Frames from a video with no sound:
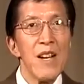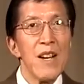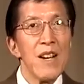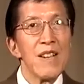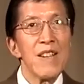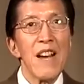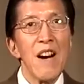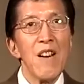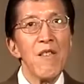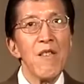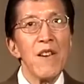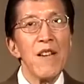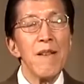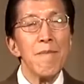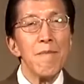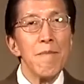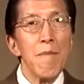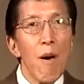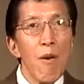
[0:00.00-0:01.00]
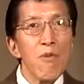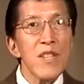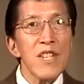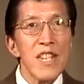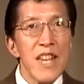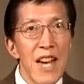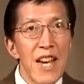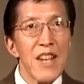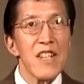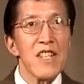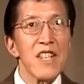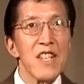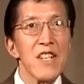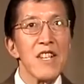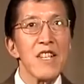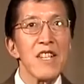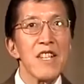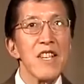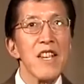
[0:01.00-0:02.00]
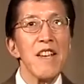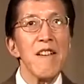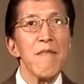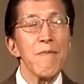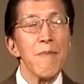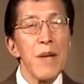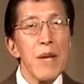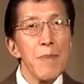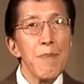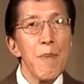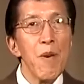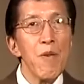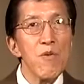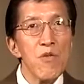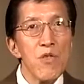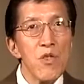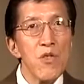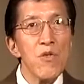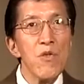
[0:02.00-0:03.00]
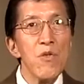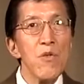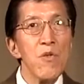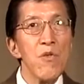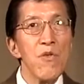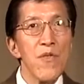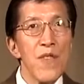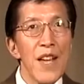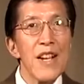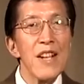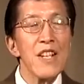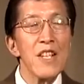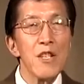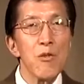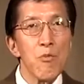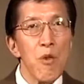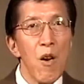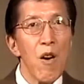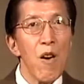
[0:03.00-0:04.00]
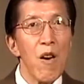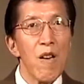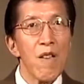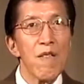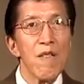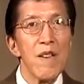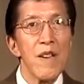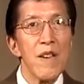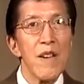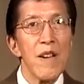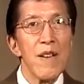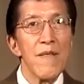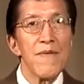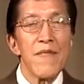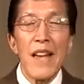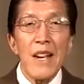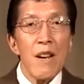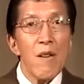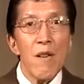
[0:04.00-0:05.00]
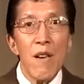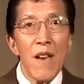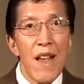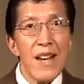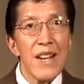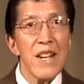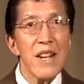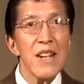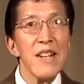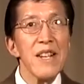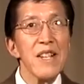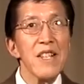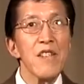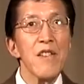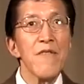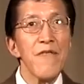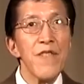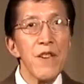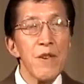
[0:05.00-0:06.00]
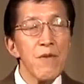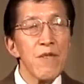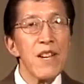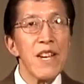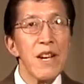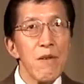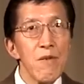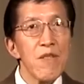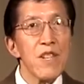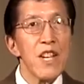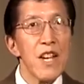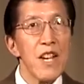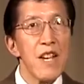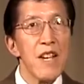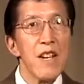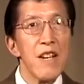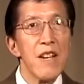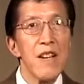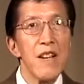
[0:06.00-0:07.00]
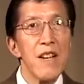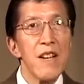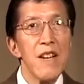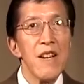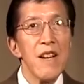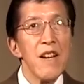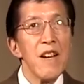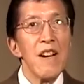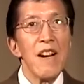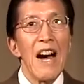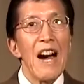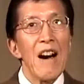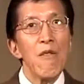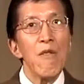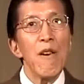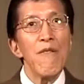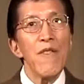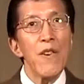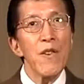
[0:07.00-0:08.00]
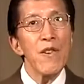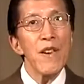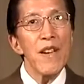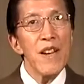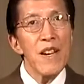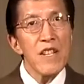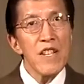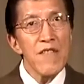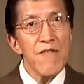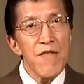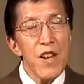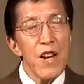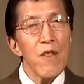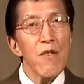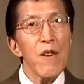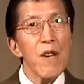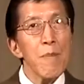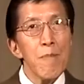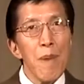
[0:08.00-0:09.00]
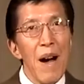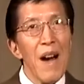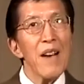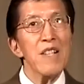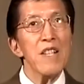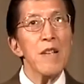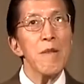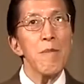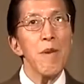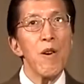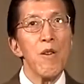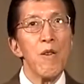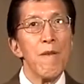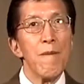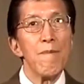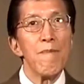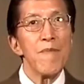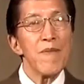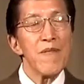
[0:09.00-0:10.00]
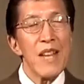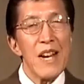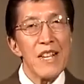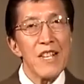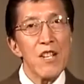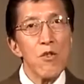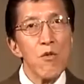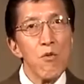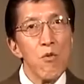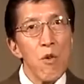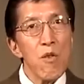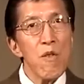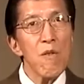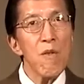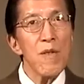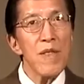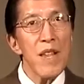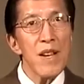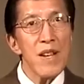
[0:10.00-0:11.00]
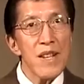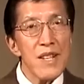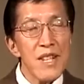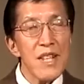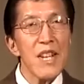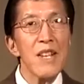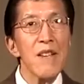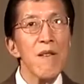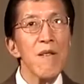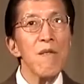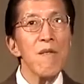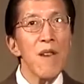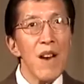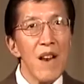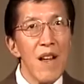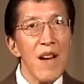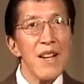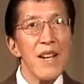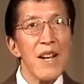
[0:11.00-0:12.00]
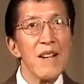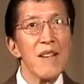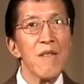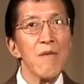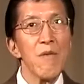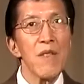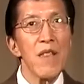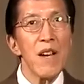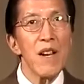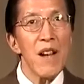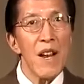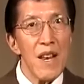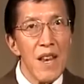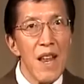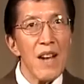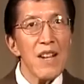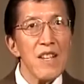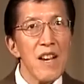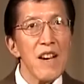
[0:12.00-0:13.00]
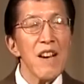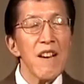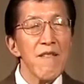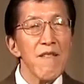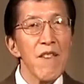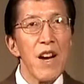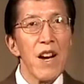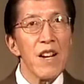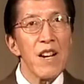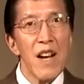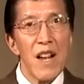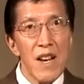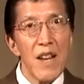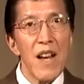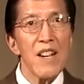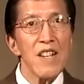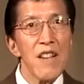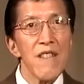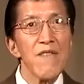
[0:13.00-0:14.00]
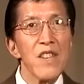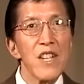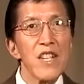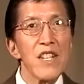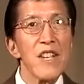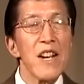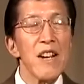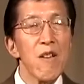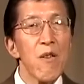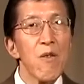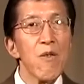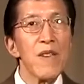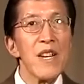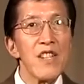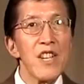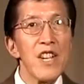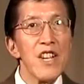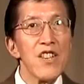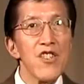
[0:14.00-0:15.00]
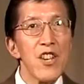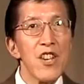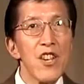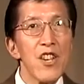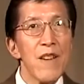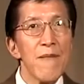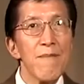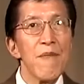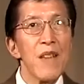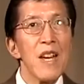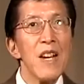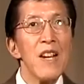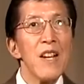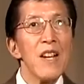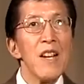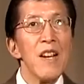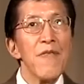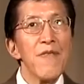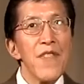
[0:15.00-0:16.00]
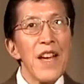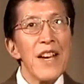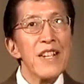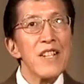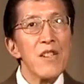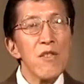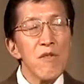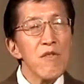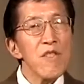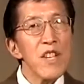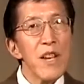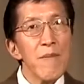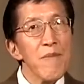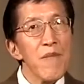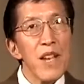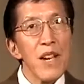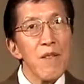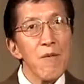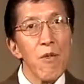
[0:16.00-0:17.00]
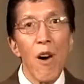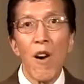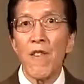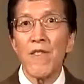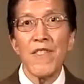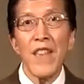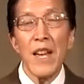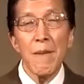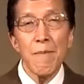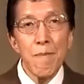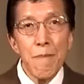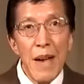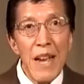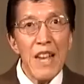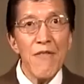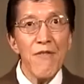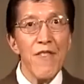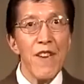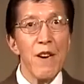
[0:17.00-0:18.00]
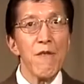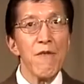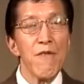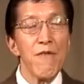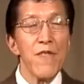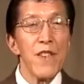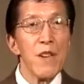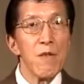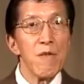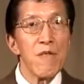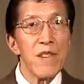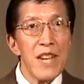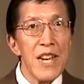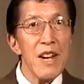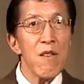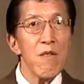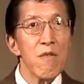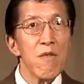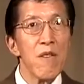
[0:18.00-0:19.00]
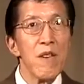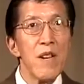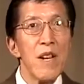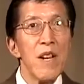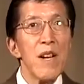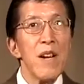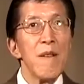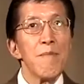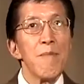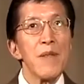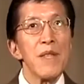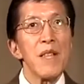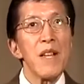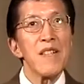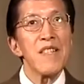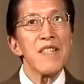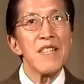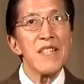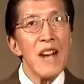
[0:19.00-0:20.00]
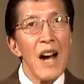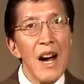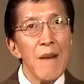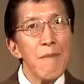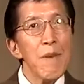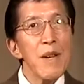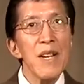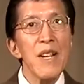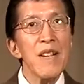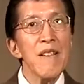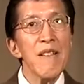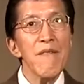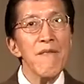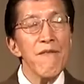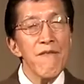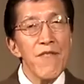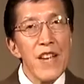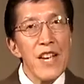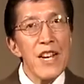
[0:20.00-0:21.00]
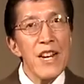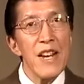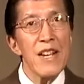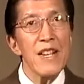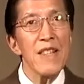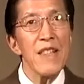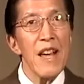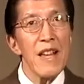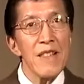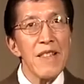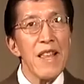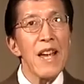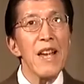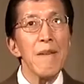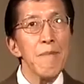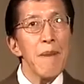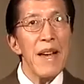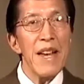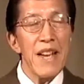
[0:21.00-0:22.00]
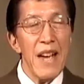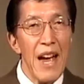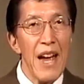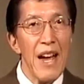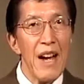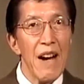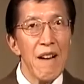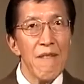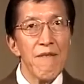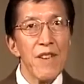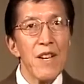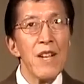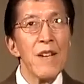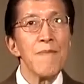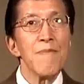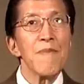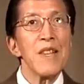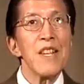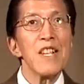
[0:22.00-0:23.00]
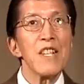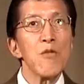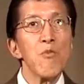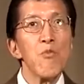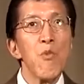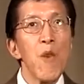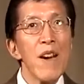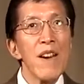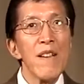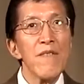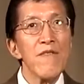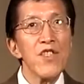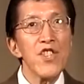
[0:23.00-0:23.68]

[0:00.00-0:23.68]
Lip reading: Now, in most cases, if people do things wrong, they are likely to feel guilty. However, it is very possible that you work with a Latino client with a collectivistic orientation. If they do something wrong, they may feel guilt, but the dominant feeling that they may have is one of